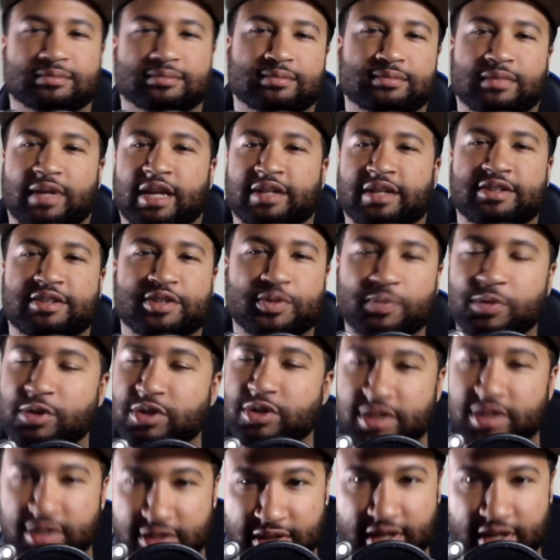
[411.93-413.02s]
at this
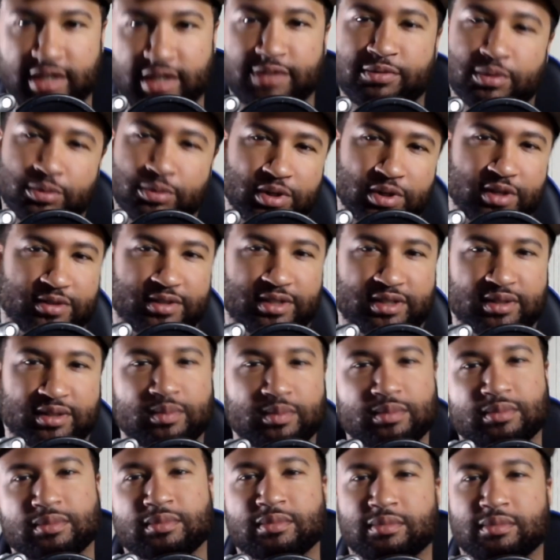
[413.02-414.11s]
point, it's not even worth it.
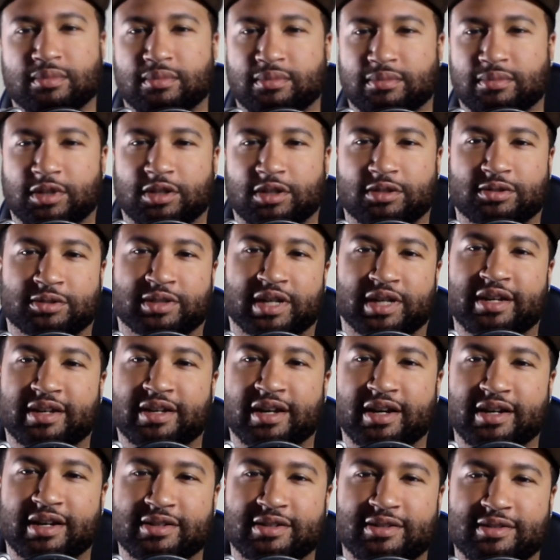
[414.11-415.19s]
Okay,
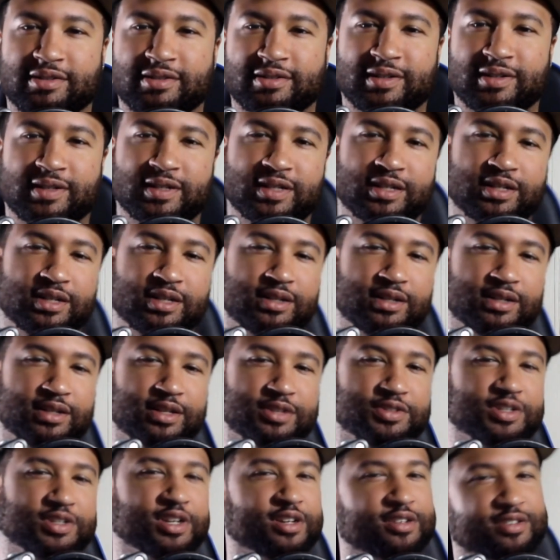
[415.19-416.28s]
guys,
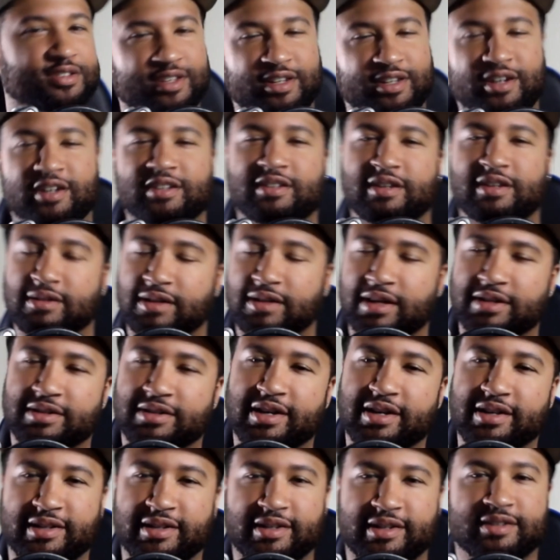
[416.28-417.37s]
if she does anything like
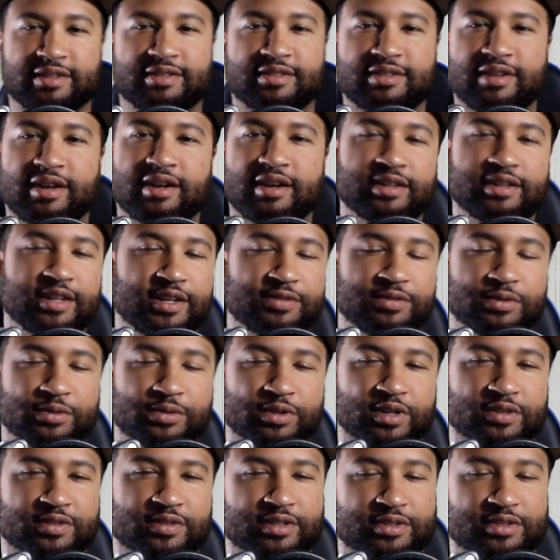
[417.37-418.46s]
that, it's not even
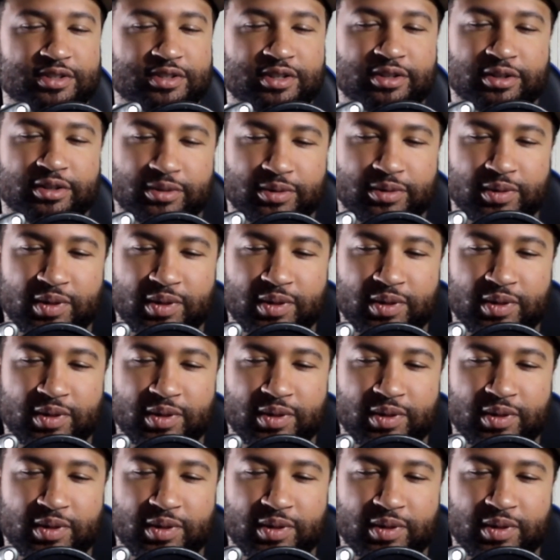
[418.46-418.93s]
worth it. So